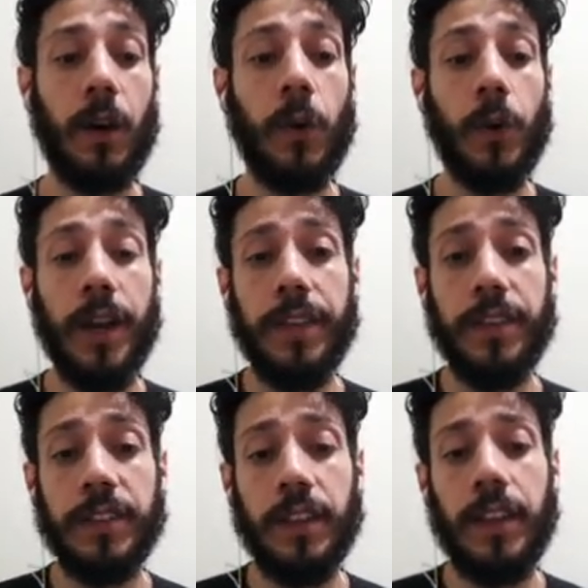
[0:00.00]

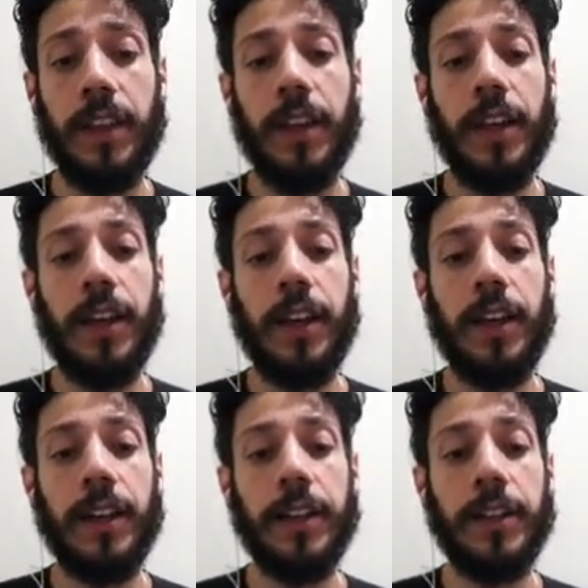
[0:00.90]
great
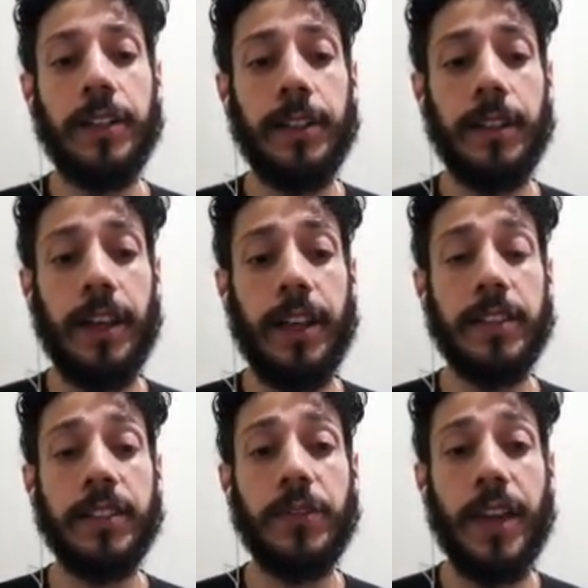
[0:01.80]

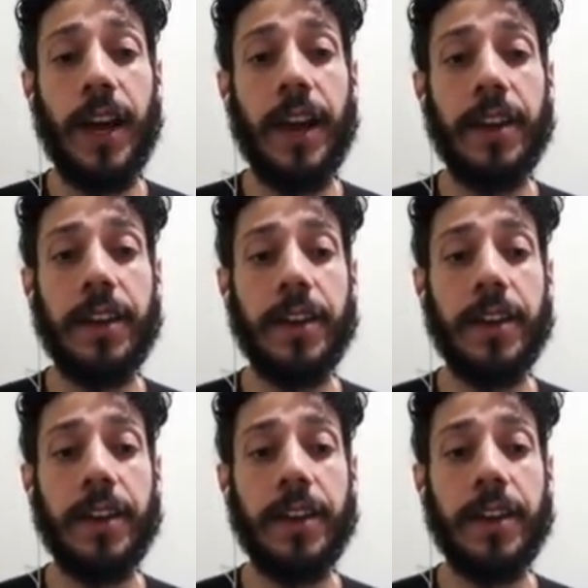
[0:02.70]
NVDI